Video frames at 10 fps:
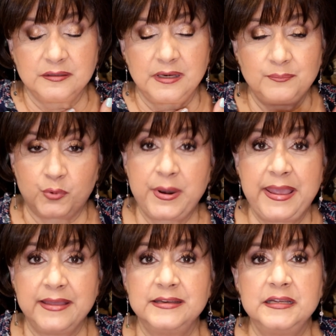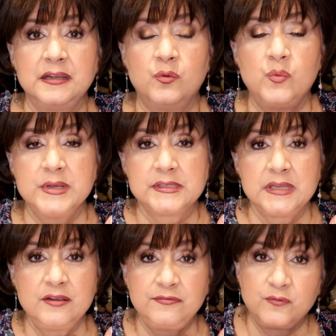brand
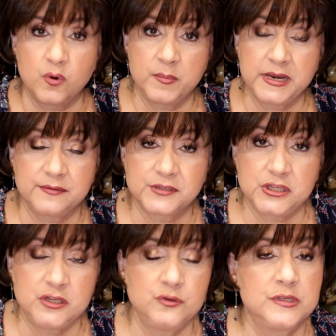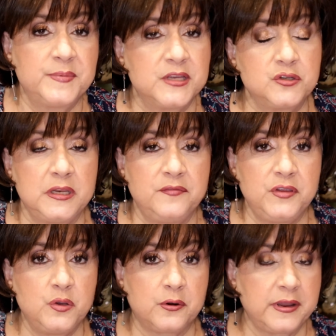was informative to you, especially
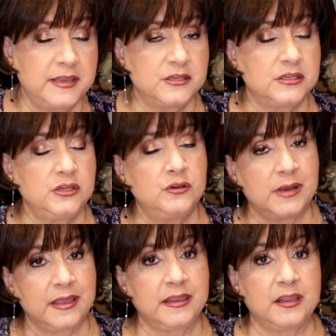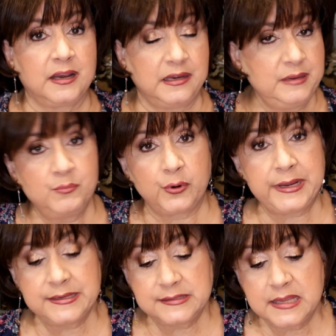if you like clean
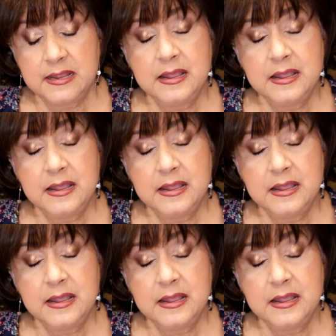brands.